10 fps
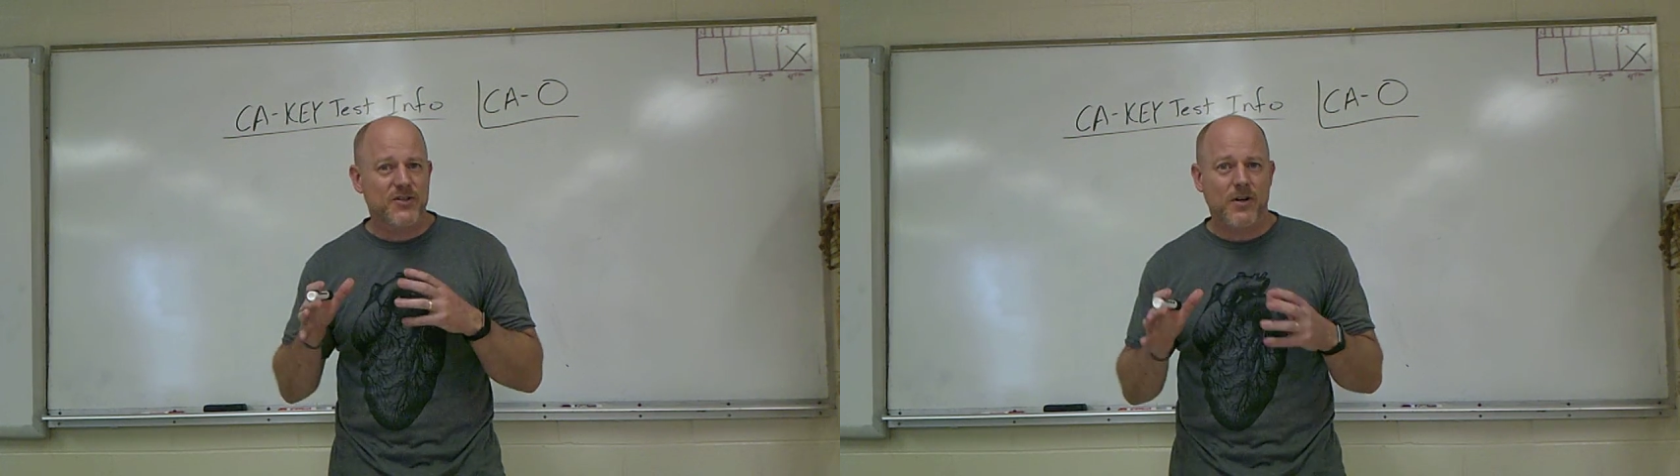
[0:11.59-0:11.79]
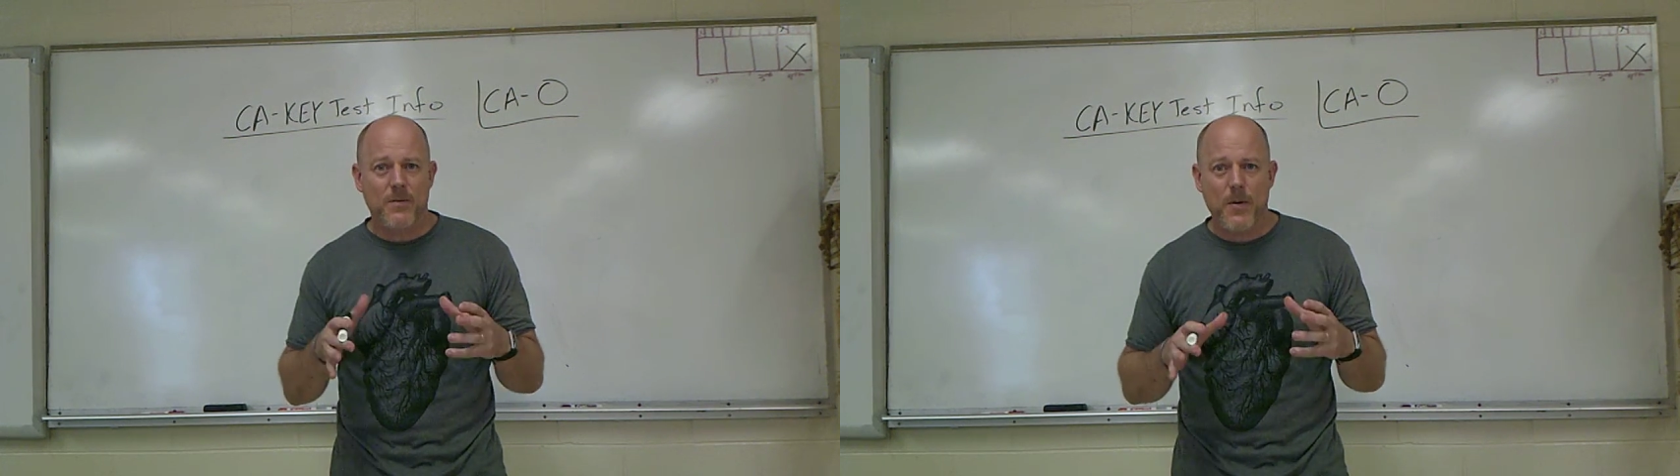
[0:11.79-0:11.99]

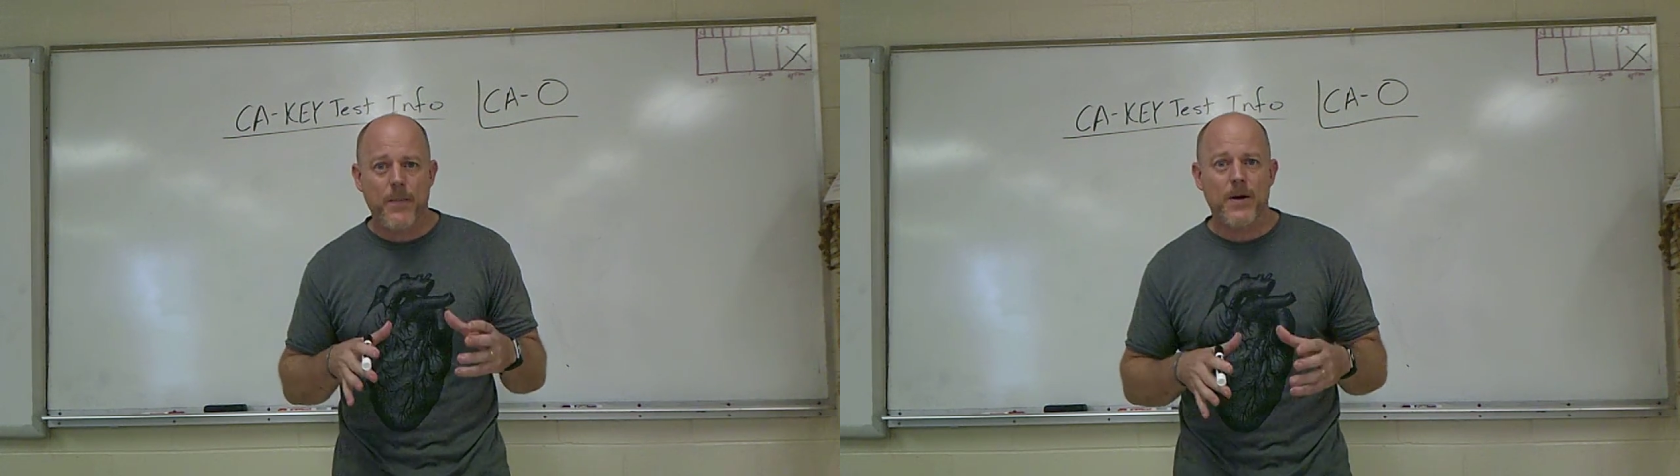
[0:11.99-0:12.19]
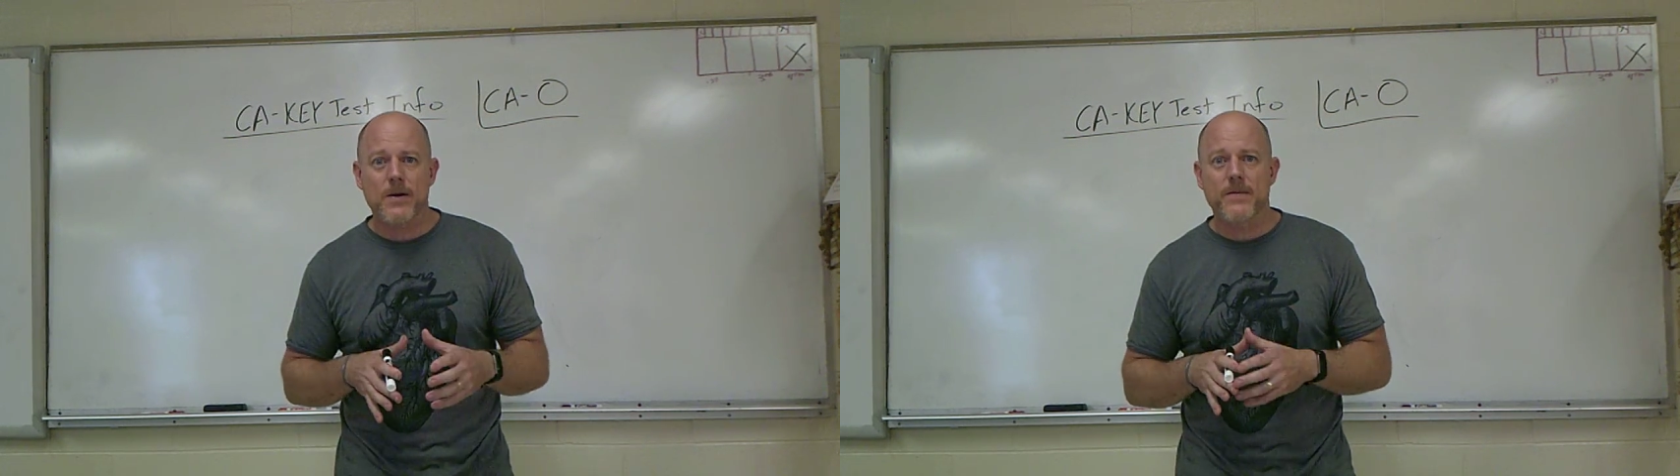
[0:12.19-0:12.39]
start
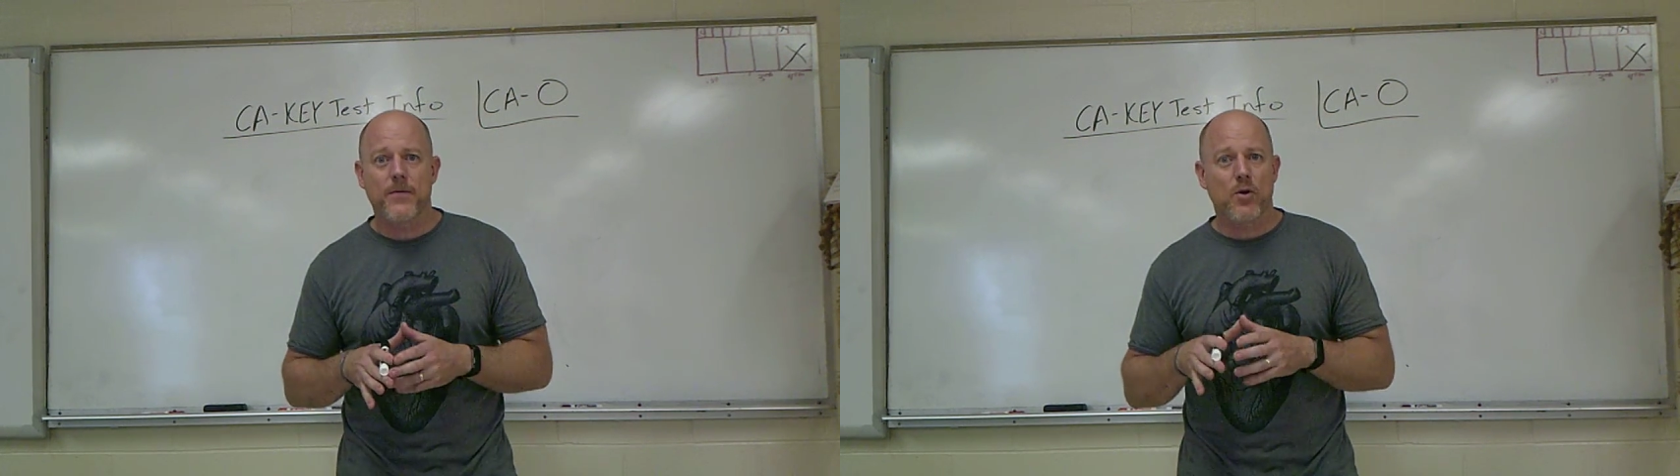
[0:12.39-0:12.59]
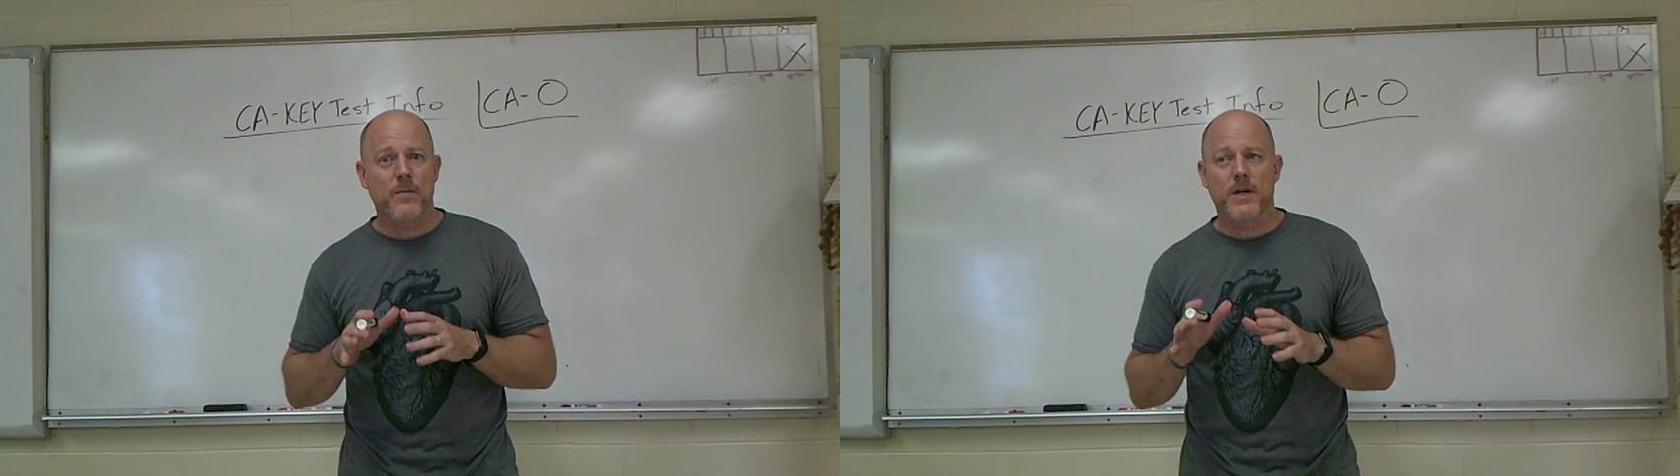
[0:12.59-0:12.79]
preparing
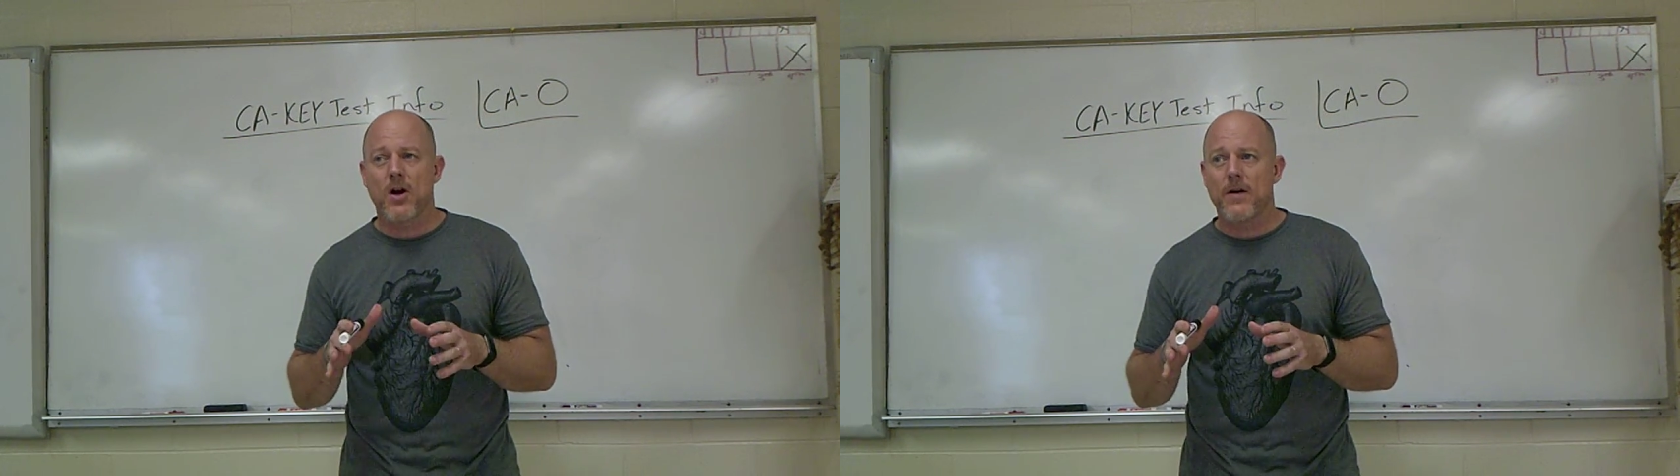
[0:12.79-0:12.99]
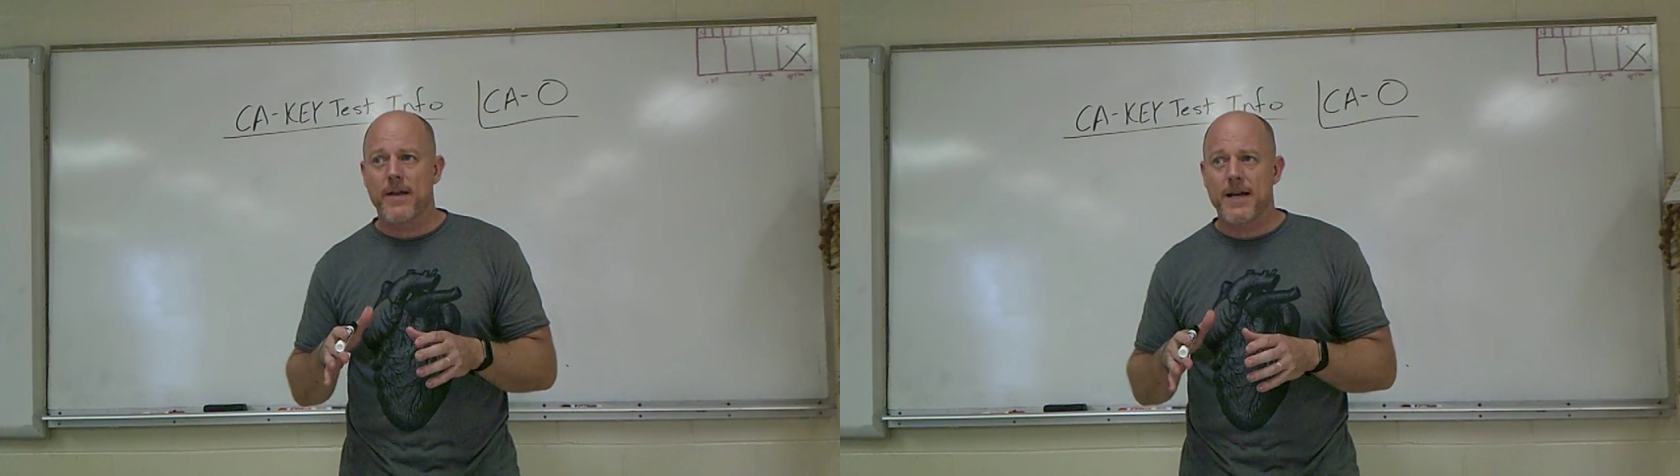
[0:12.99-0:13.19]
for them and
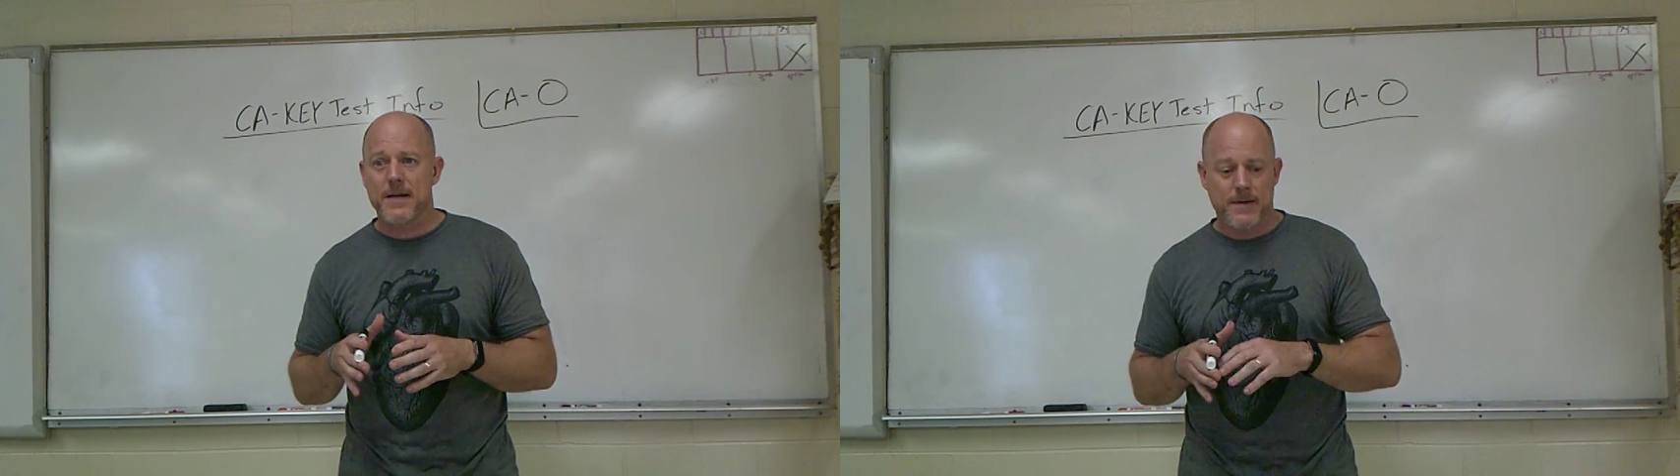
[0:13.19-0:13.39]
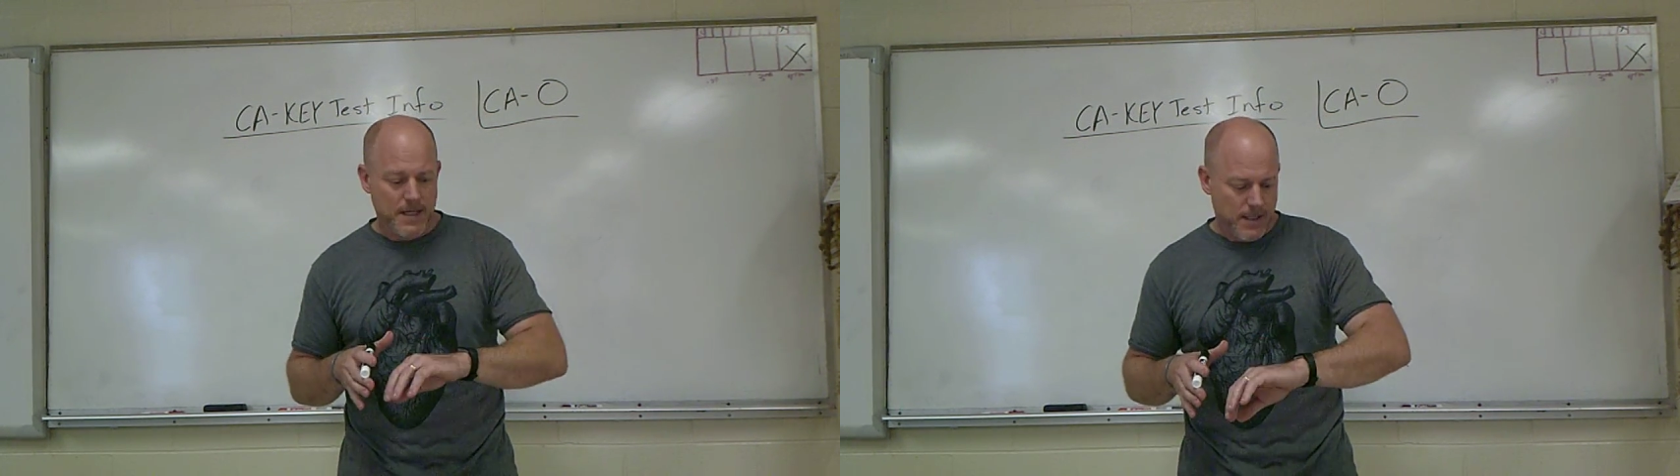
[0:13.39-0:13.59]
all
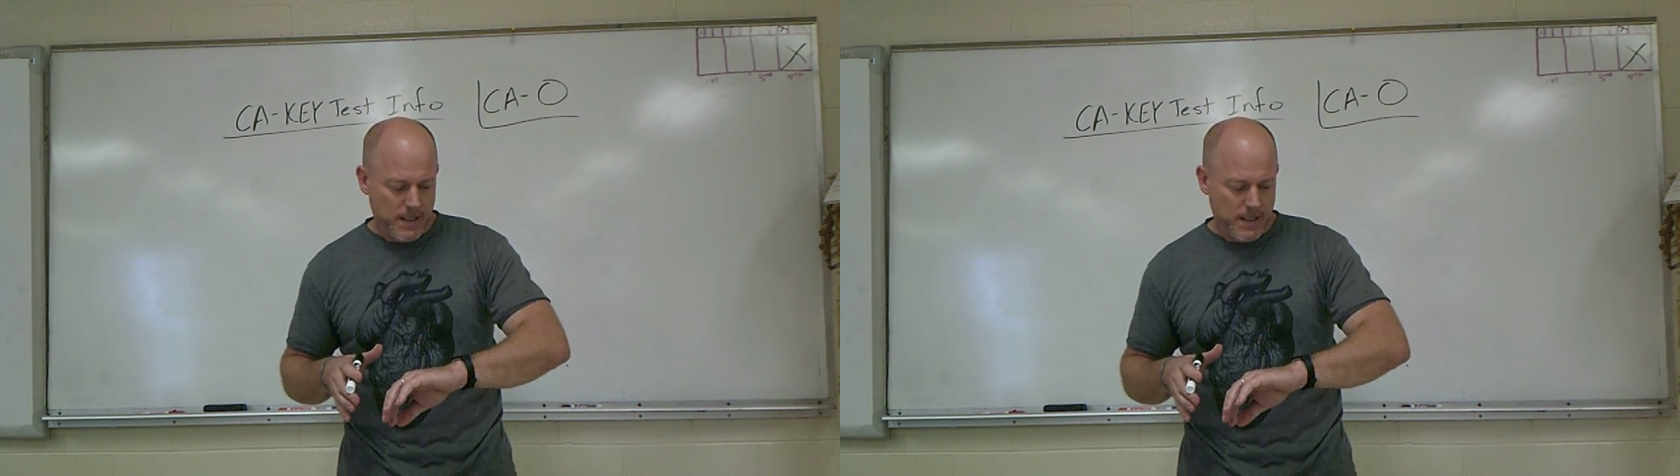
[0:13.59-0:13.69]
that.